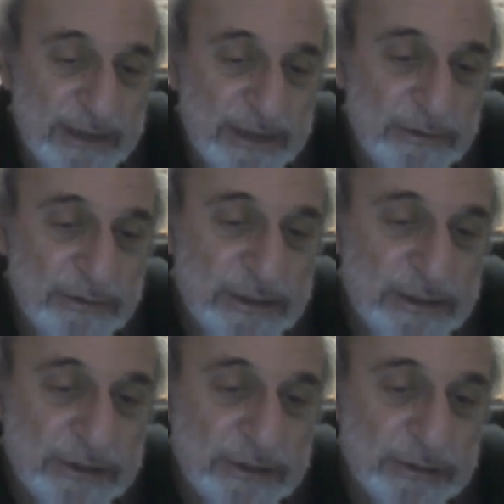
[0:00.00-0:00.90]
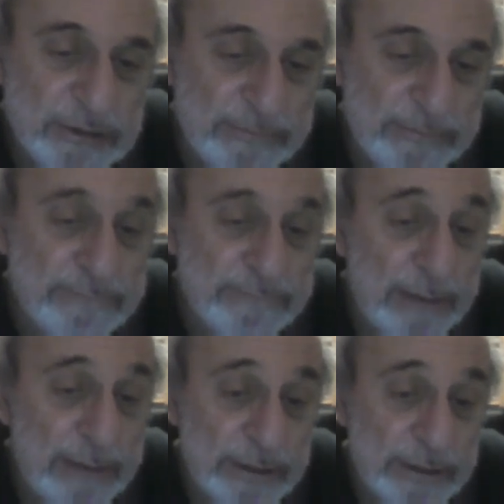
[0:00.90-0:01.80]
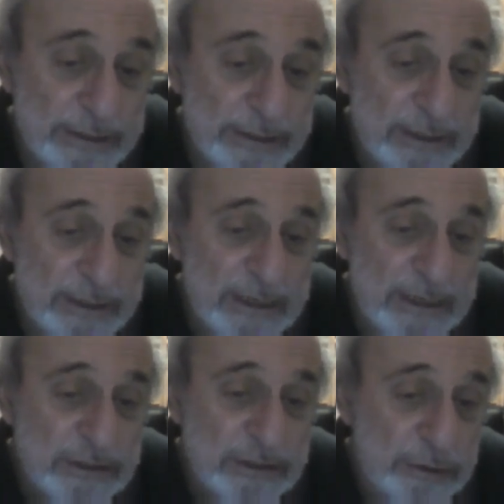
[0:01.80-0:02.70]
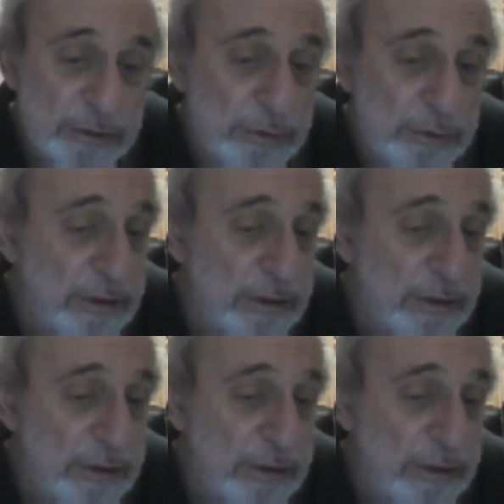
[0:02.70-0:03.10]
and you need to do something publicly to,